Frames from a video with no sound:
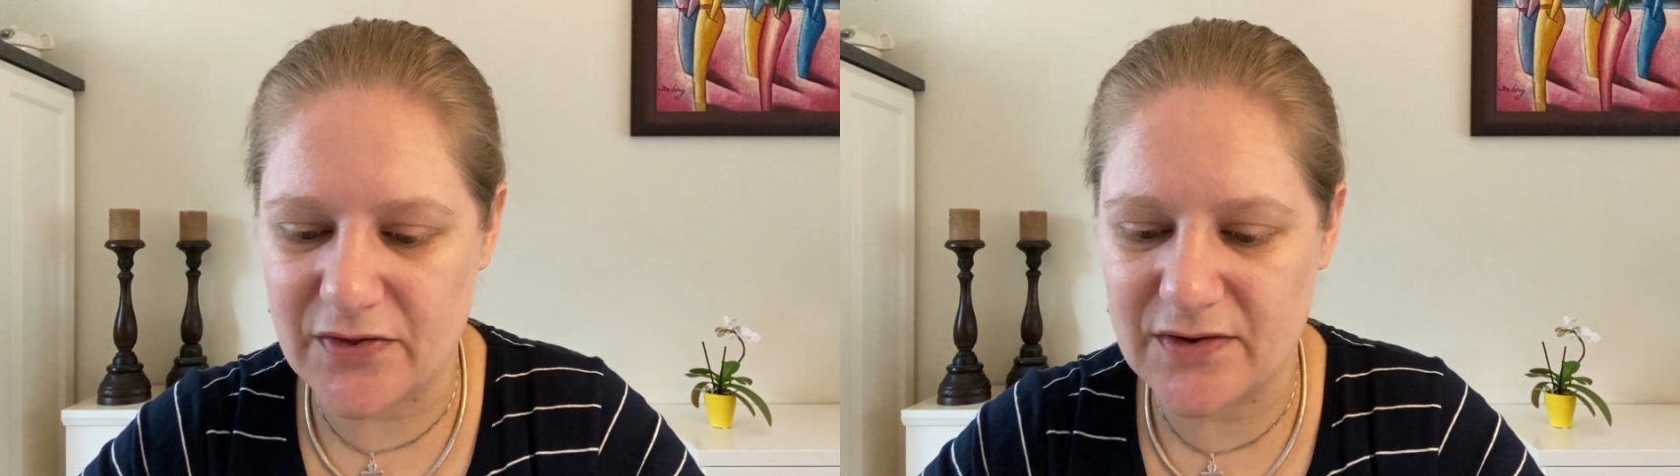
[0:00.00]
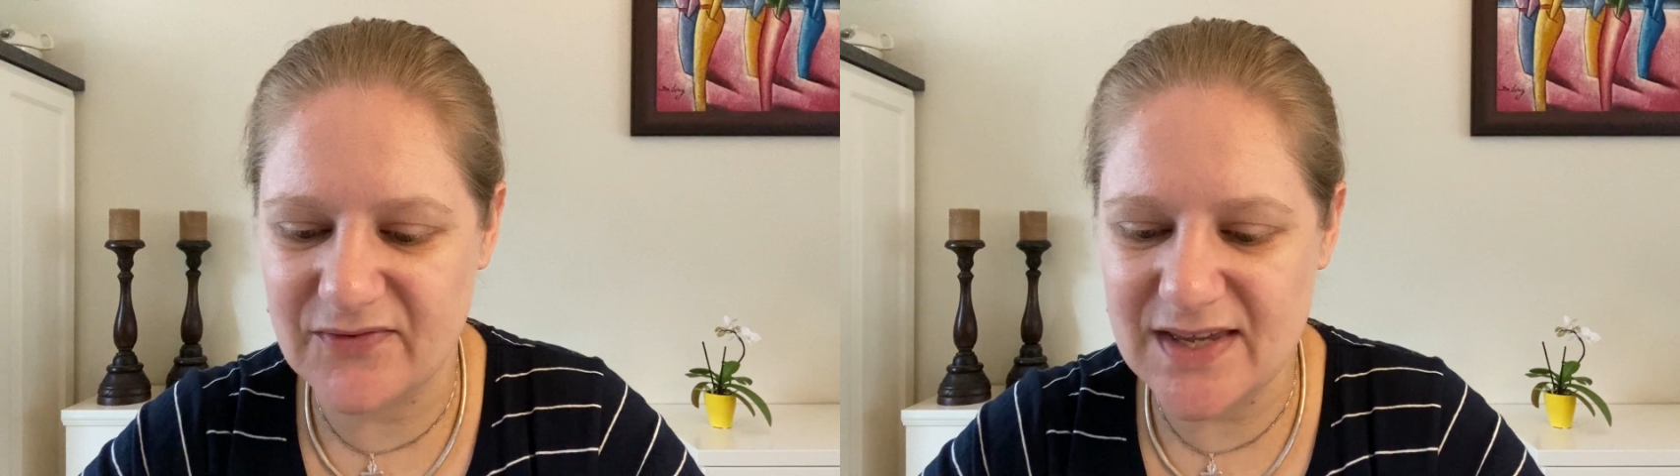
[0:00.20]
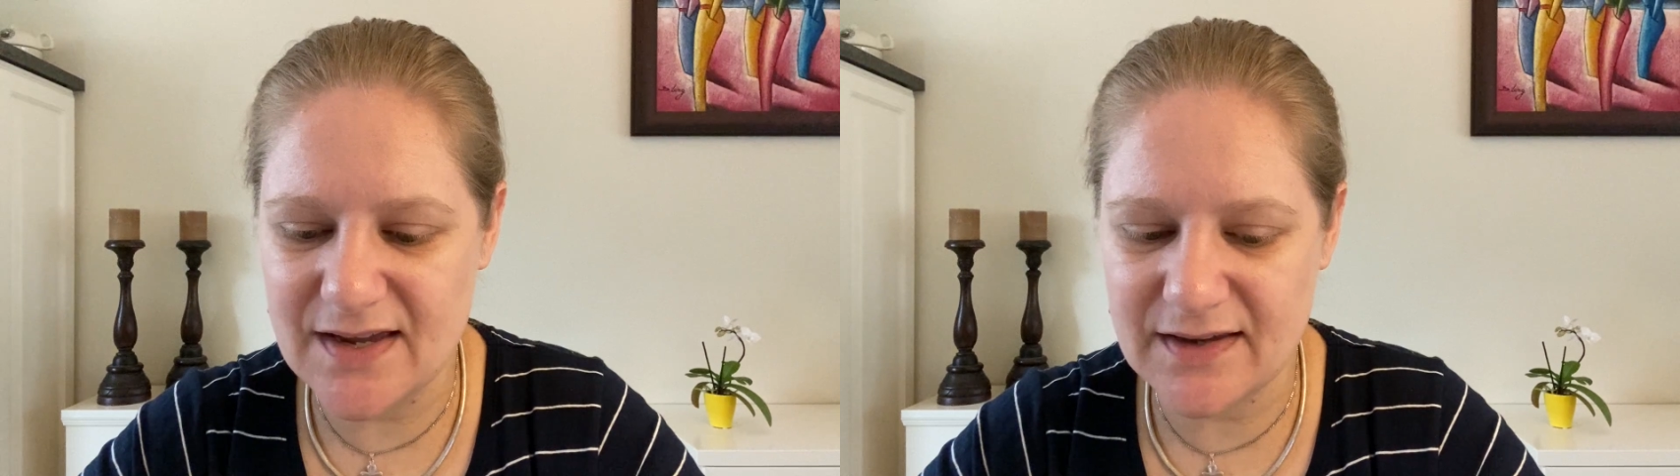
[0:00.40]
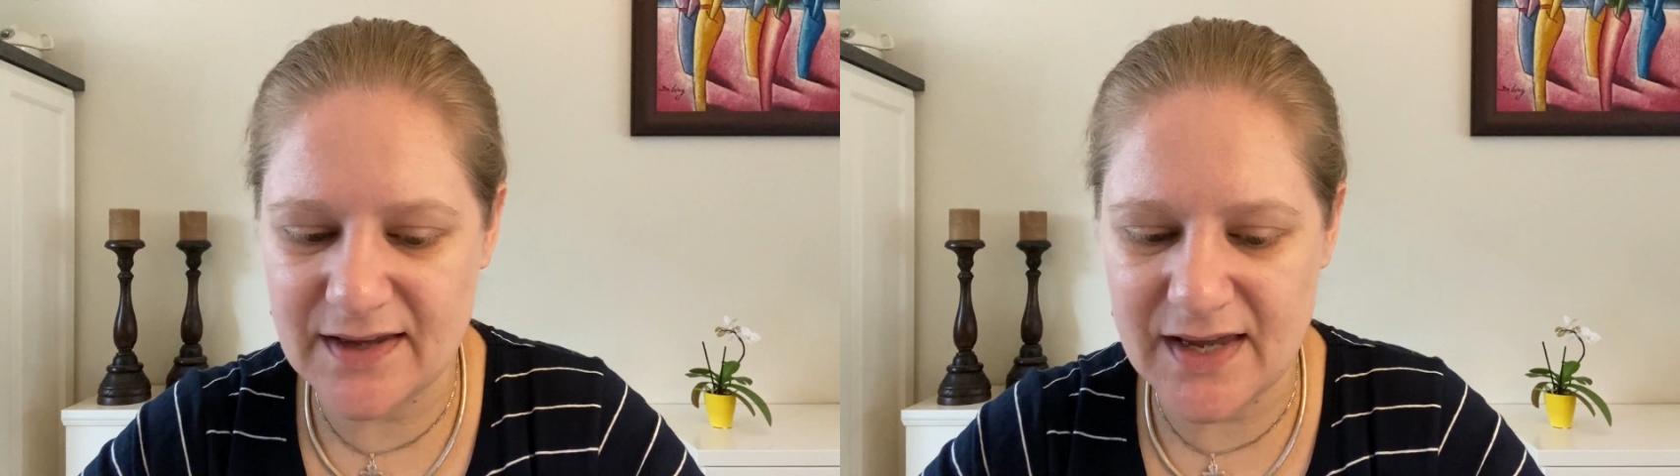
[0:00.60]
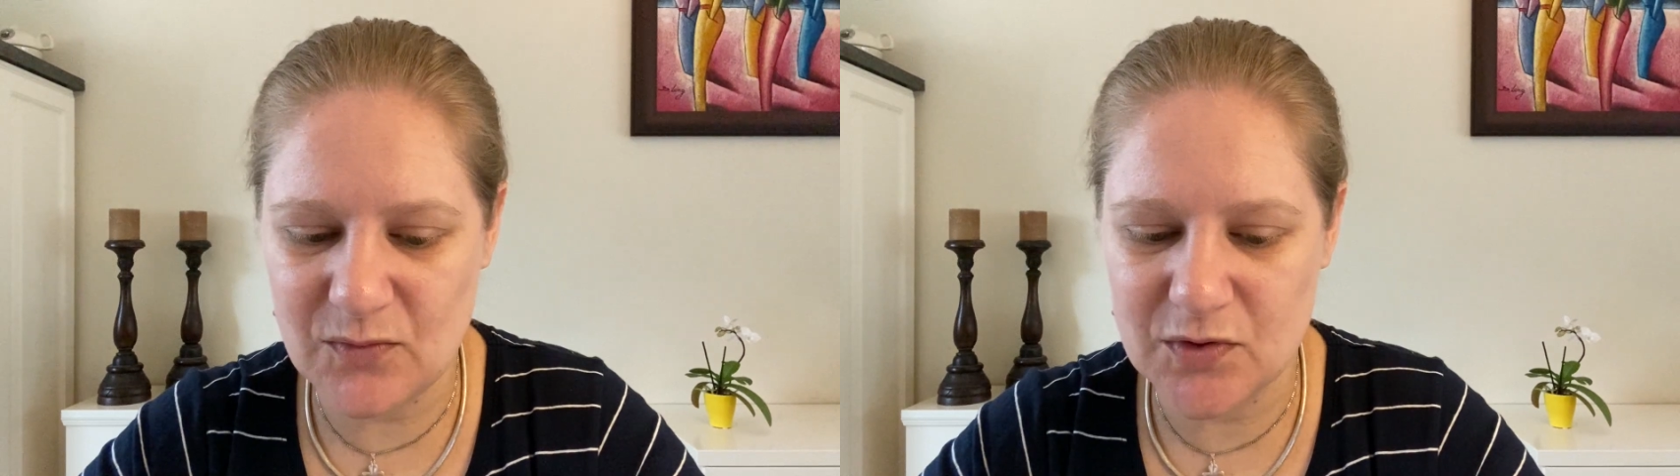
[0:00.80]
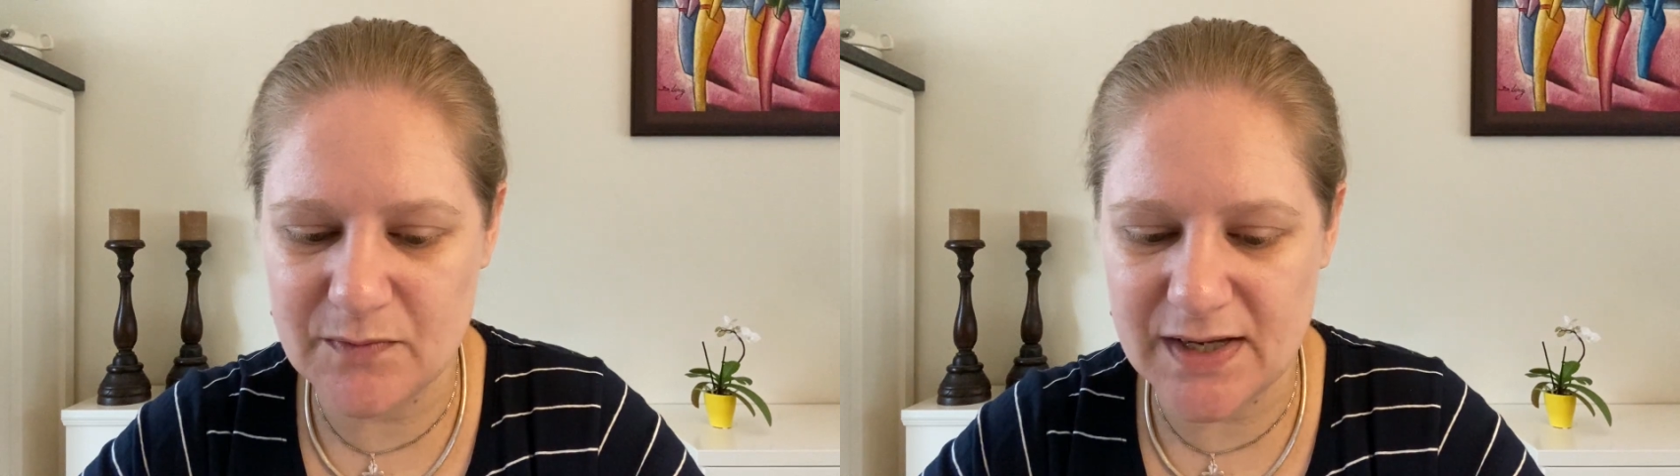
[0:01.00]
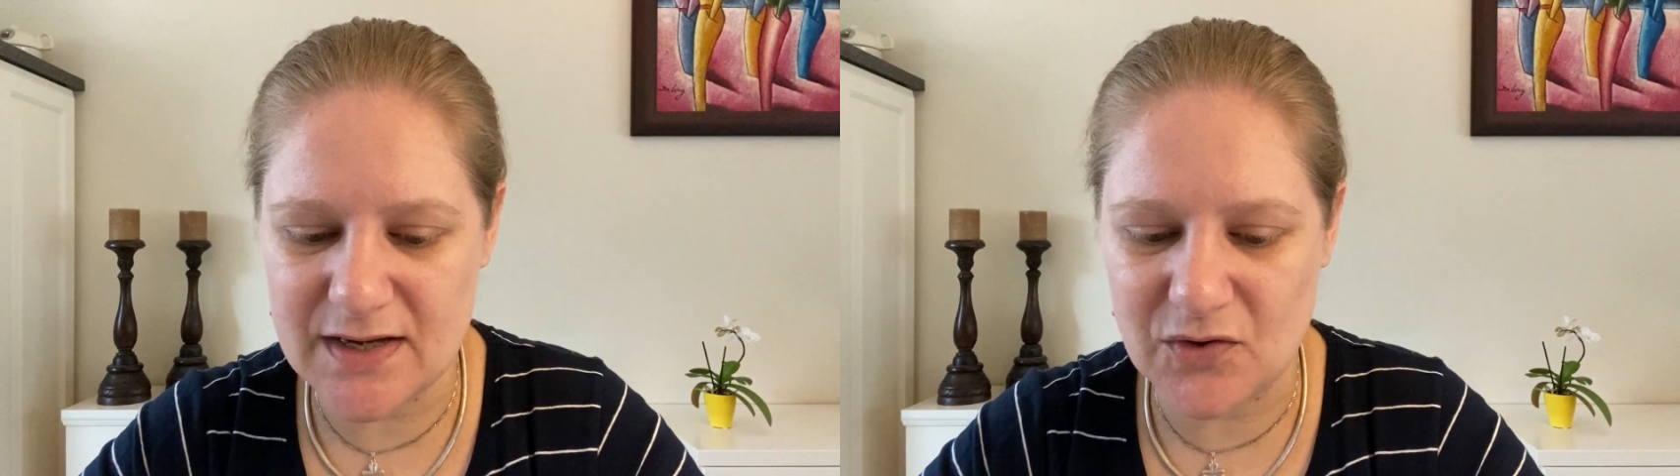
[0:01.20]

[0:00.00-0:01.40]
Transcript: The vegan cake would make a